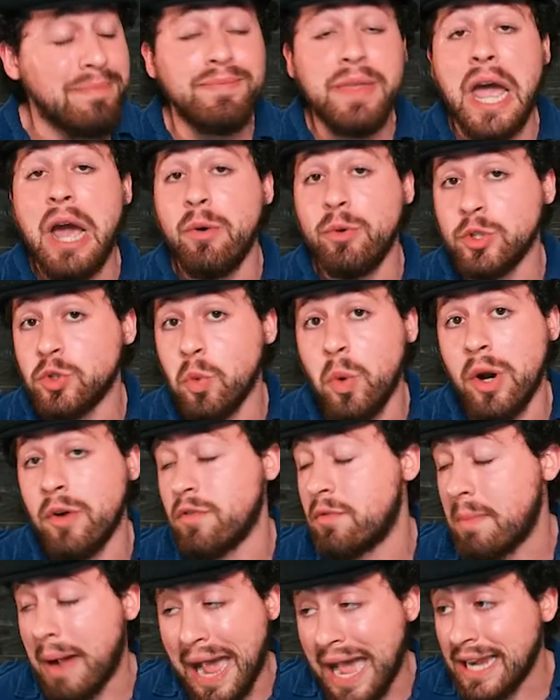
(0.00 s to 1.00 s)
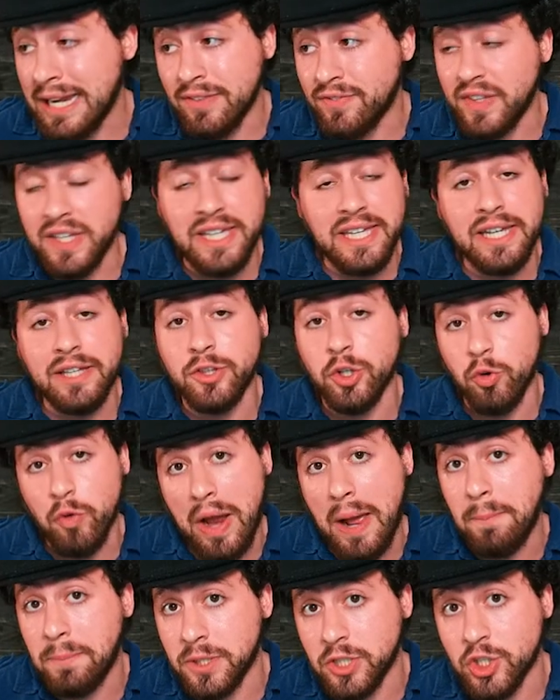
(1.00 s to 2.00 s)
I was one of them. I didn't think he had the
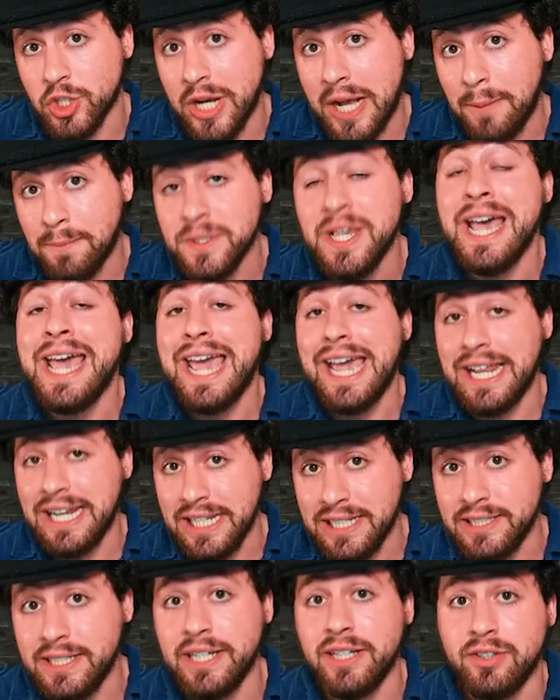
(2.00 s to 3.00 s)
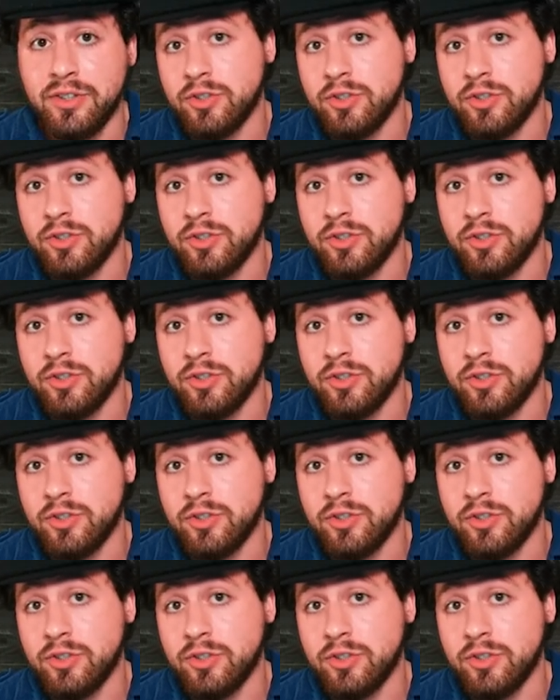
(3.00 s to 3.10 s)
grappling chops, and he did.